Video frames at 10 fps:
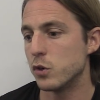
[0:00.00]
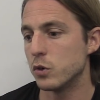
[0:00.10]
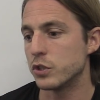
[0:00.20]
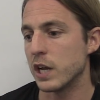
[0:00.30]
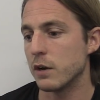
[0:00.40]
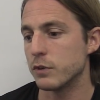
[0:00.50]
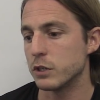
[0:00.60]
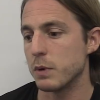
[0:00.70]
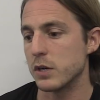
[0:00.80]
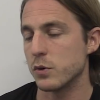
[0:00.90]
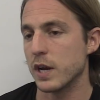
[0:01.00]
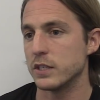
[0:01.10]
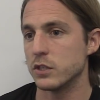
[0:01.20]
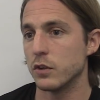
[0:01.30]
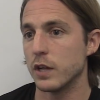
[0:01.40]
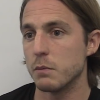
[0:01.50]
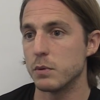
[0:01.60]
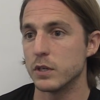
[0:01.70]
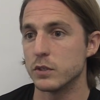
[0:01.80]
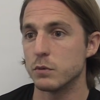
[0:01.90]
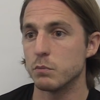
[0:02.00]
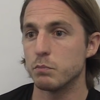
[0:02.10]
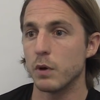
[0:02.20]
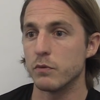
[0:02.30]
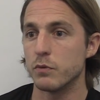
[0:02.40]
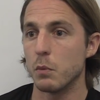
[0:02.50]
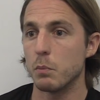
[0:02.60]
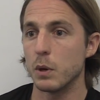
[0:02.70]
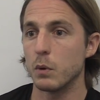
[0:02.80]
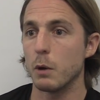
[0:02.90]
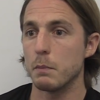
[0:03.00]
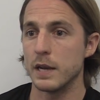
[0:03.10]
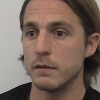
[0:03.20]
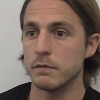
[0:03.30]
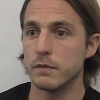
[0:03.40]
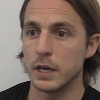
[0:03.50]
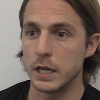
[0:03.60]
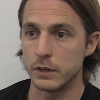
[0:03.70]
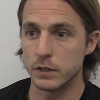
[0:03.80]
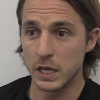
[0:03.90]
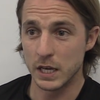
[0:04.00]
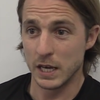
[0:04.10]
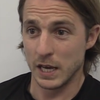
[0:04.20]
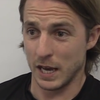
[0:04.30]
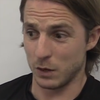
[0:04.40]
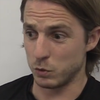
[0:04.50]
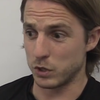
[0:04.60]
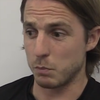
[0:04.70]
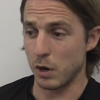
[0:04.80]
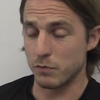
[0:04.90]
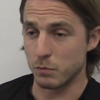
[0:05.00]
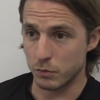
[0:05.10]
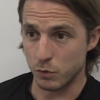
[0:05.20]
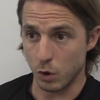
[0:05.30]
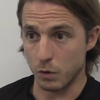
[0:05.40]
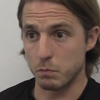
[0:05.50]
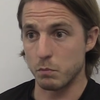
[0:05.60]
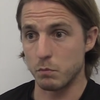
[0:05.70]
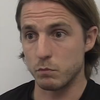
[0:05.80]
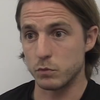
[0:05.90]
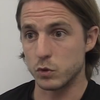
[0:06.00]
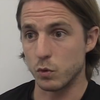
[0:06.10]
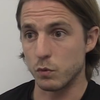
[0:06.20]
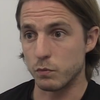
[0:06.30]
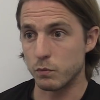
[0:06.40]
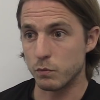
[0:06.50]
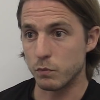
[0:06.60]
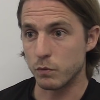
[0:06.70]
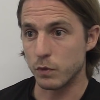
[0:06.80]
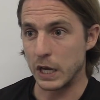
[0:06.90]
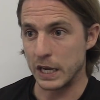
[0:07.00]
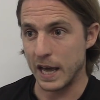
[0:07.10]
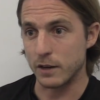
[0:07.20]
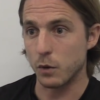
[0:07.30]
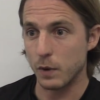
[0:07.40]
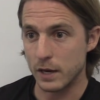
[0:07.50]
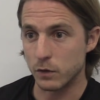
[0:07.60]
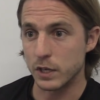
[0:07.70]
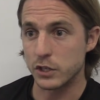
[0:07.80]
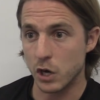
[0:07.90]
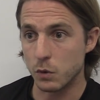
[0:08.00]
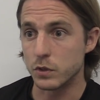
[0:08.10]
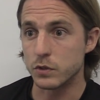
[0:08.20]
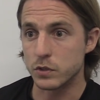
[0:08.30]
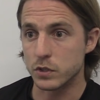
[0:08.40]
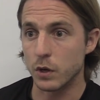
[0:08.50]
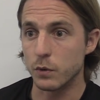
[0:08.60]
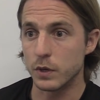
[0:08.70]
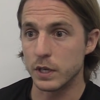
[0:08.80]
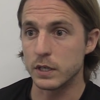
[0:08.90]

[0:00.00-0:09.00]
George and Alfie are special cases, aren't they? Because both of them are built like men, and also both of them have got sort of an adult head on their shoulders. So